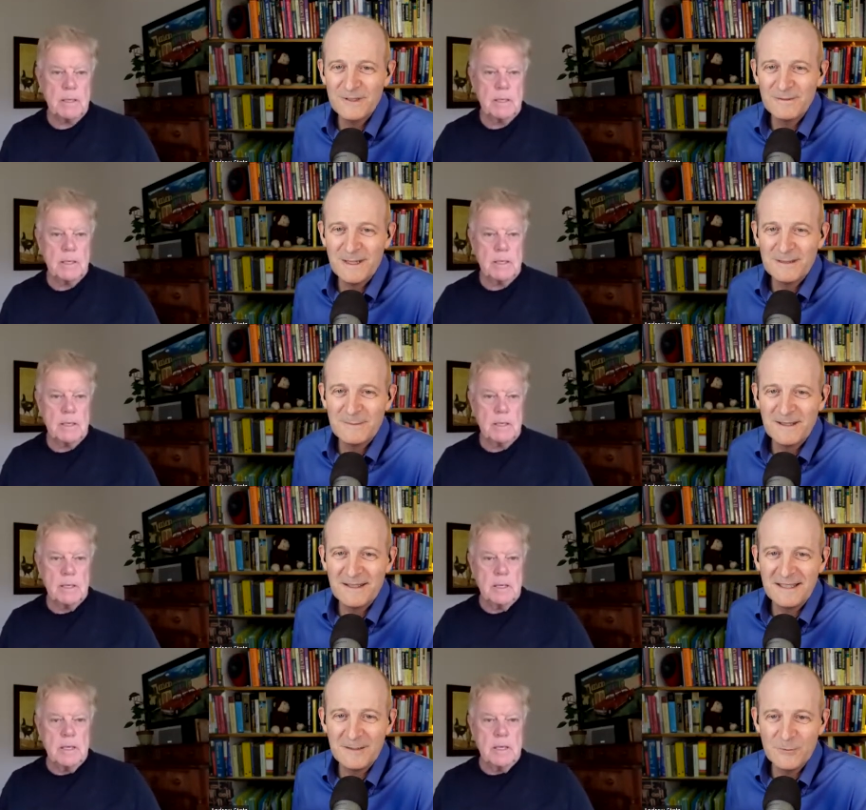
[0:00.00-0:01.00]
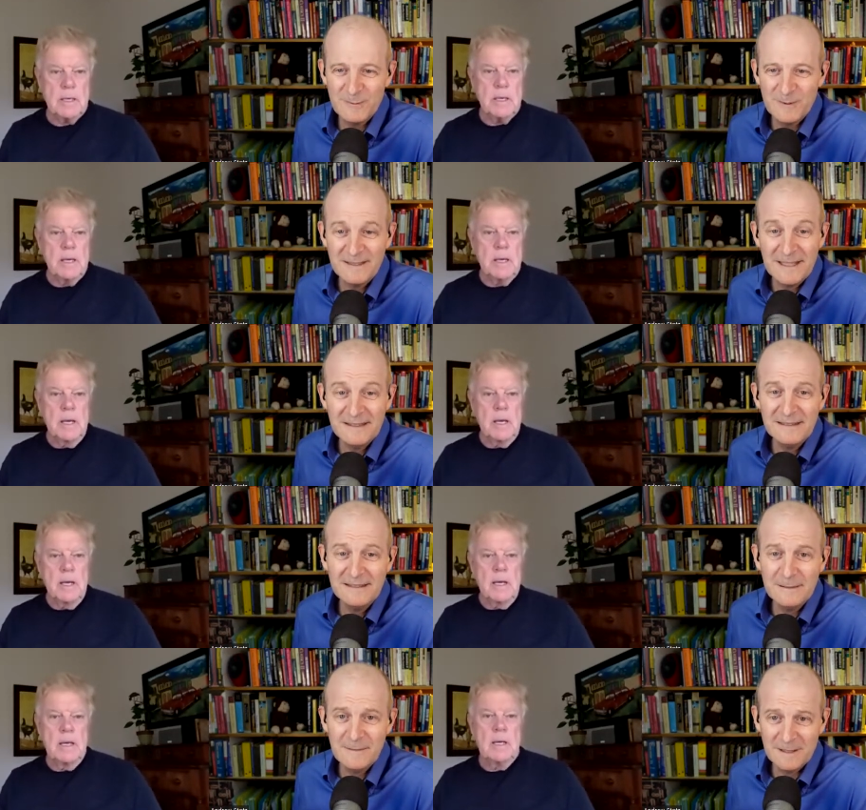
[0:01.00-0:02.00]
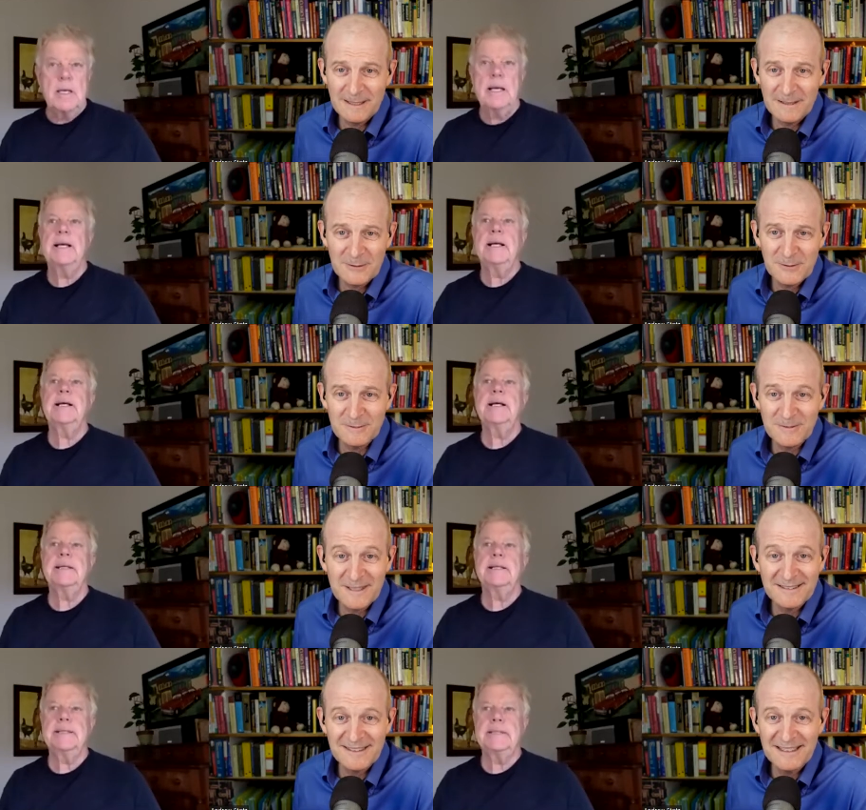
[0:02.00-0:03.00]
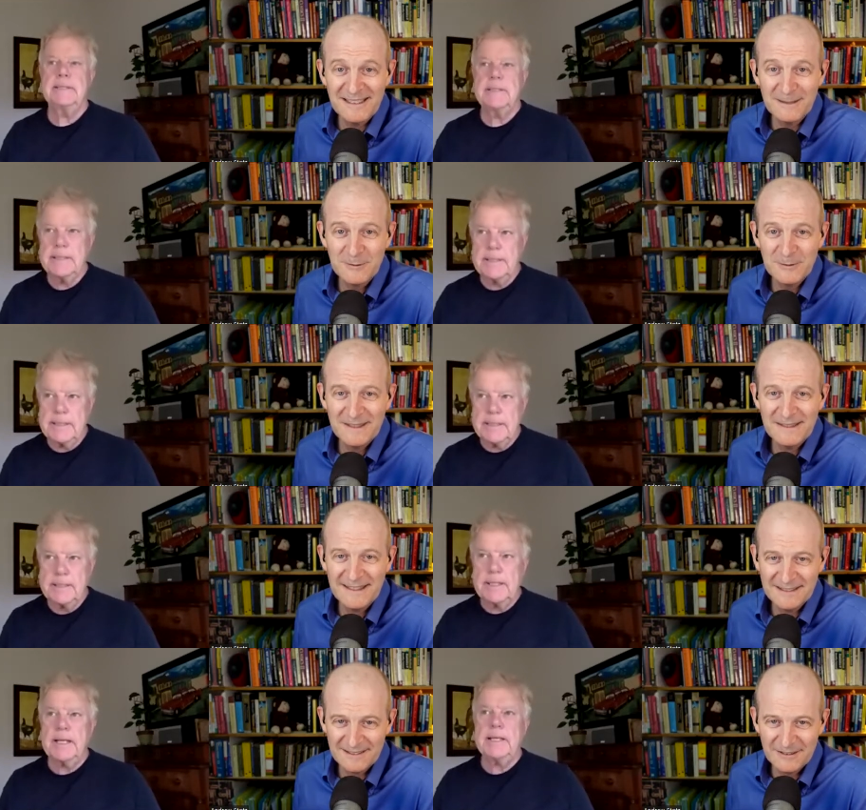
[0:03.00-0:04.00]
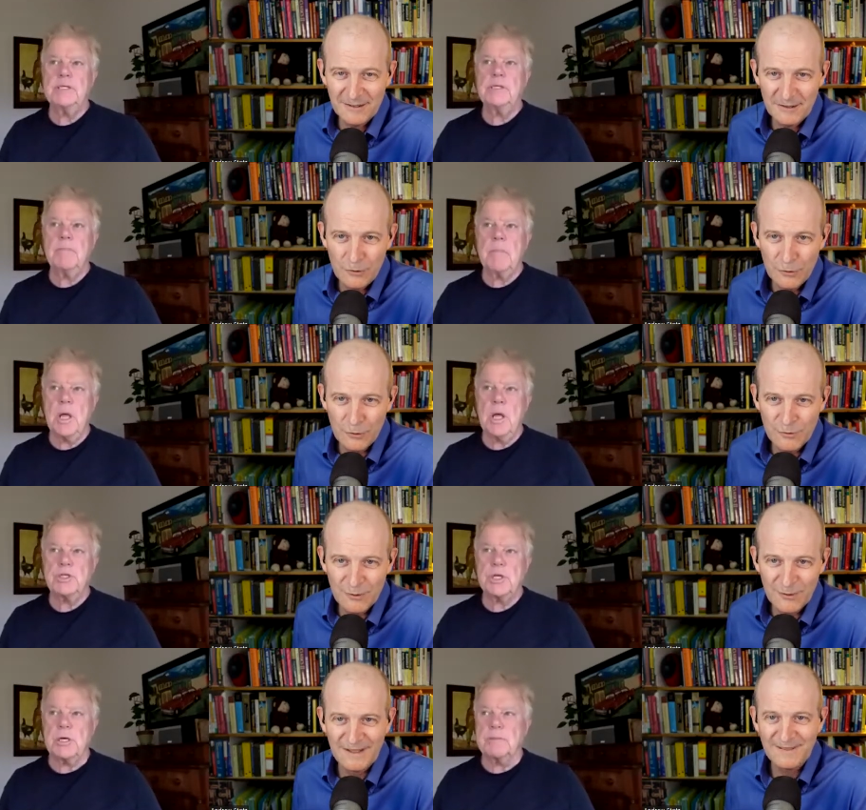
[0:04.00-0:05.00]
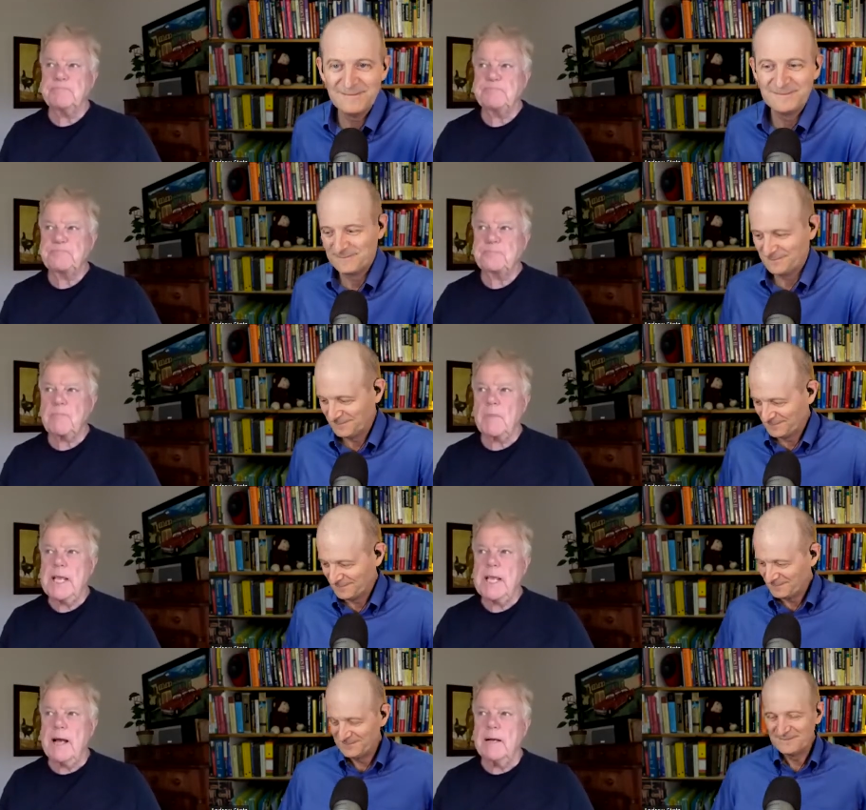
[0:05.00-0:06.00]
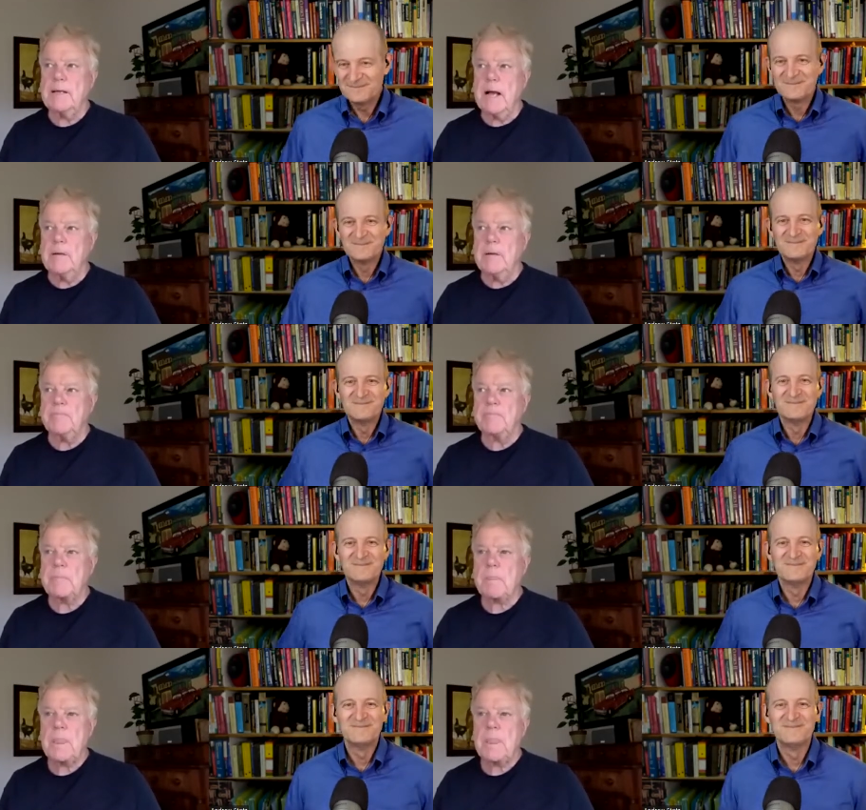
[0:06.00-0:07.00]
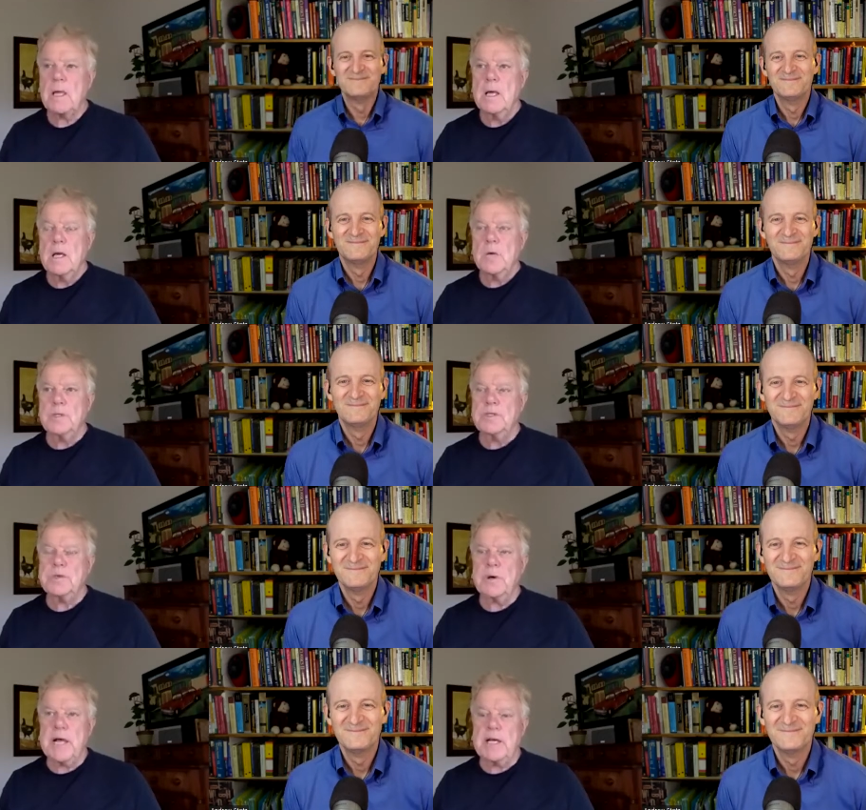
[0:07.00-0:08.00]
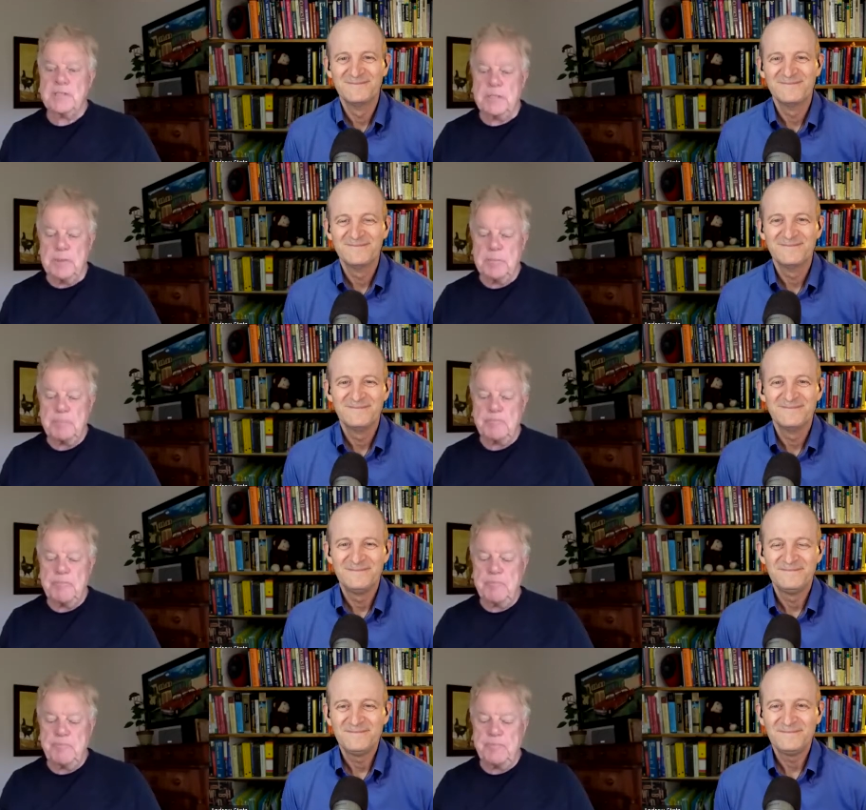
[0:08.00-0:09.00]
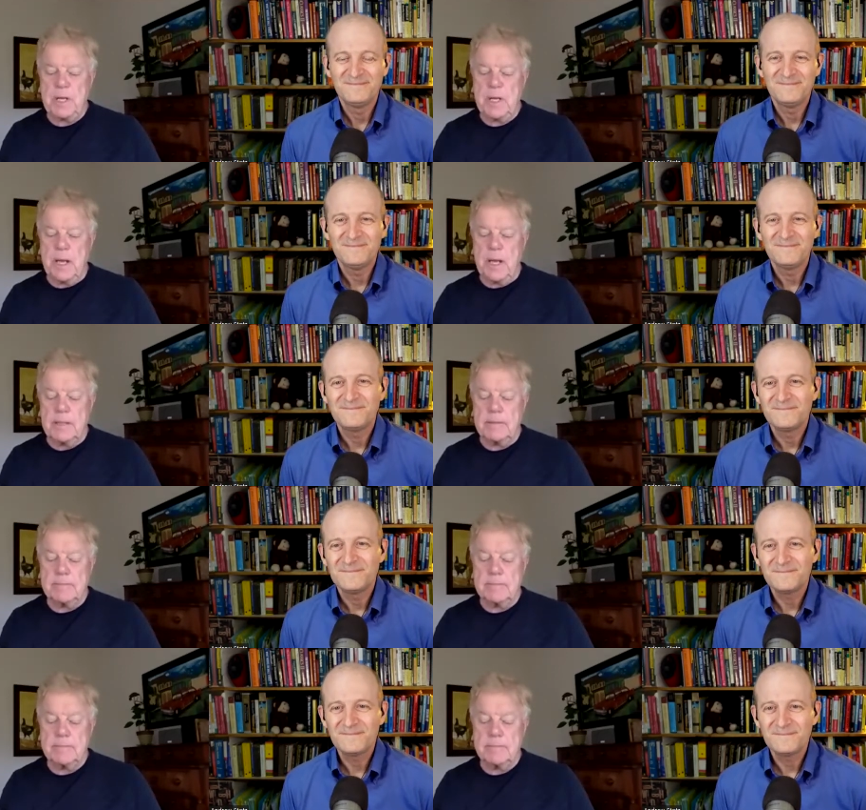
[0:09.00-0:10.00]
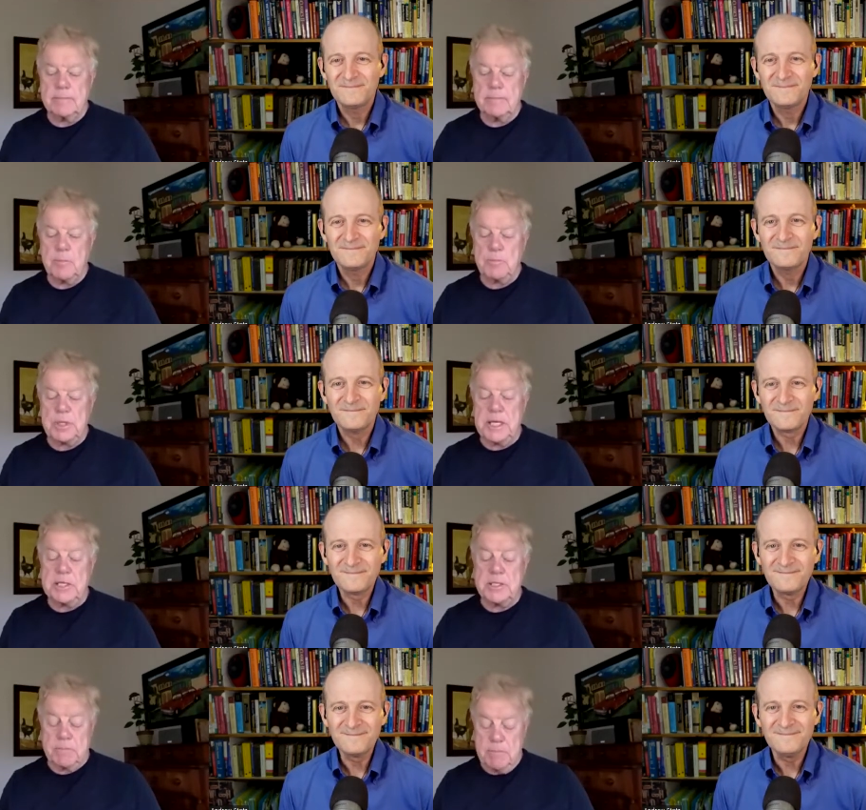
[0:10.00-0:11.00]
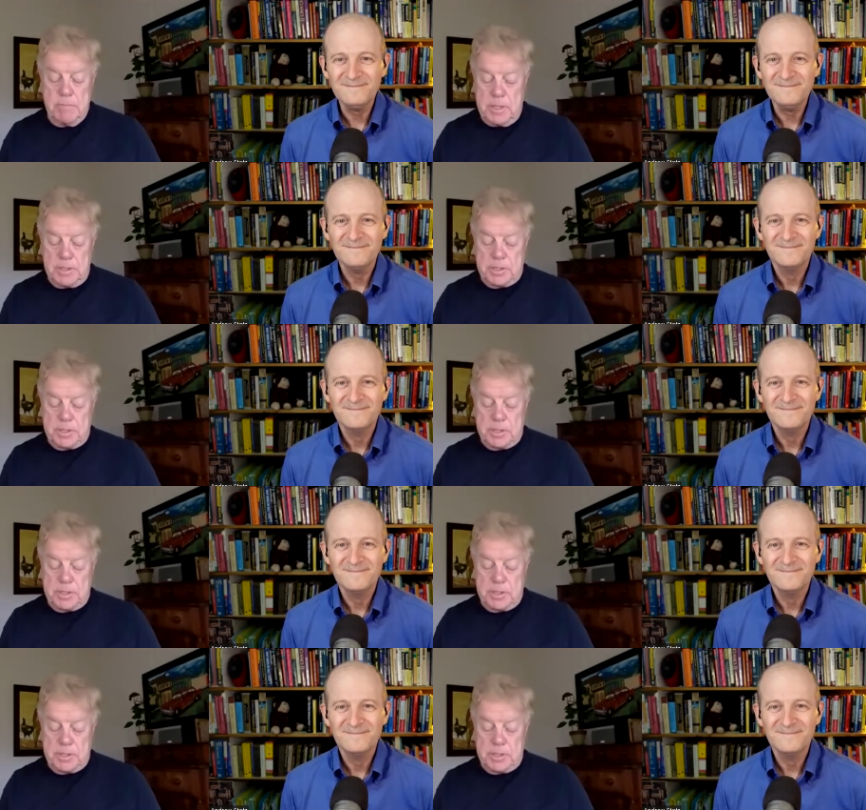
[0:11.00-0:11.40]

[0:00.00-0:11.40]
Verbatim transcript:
Speaker 1: investment thinking it will be, tell us a bit about the circumstance leading up to, and then tell us your story. Sure.
Speaker 2: Yeah. Um, well, the story actually. Uh, plays is